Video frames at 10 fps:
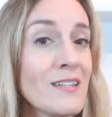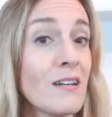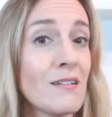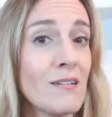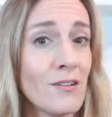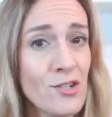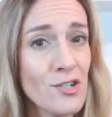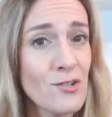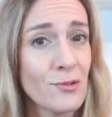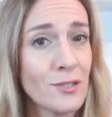are not
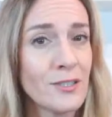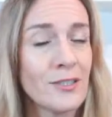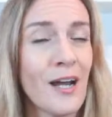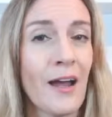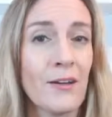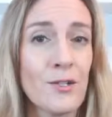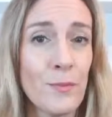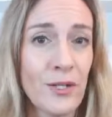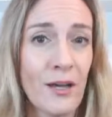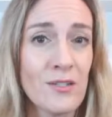sure how to
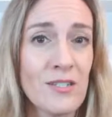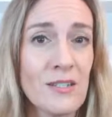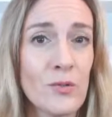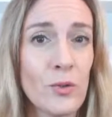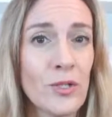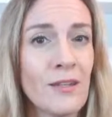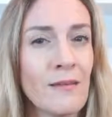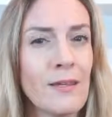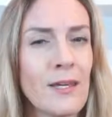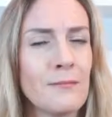pronounce this word, and they
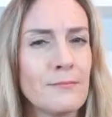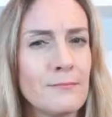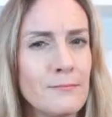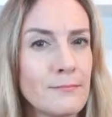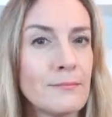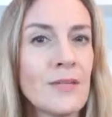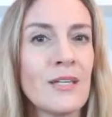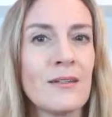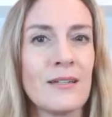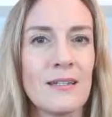think,
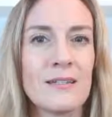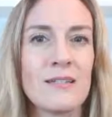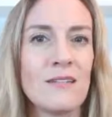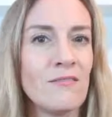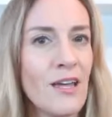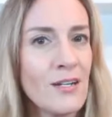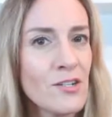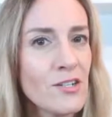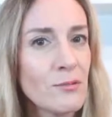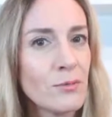is it
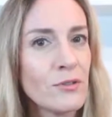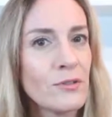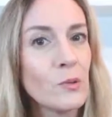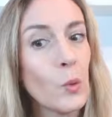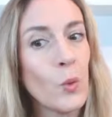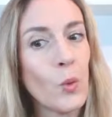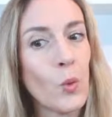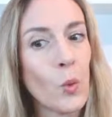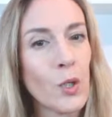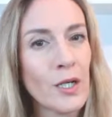vegetable
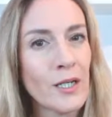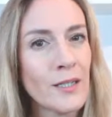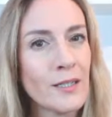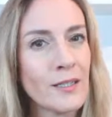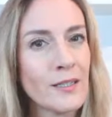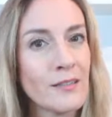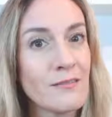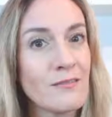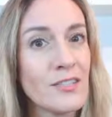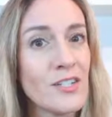or
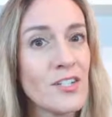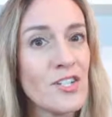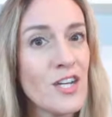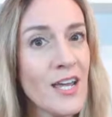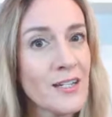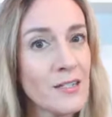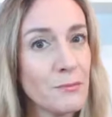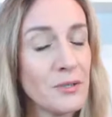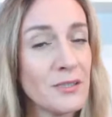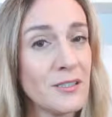
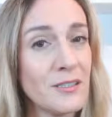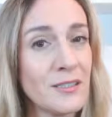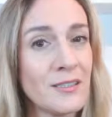vegetable?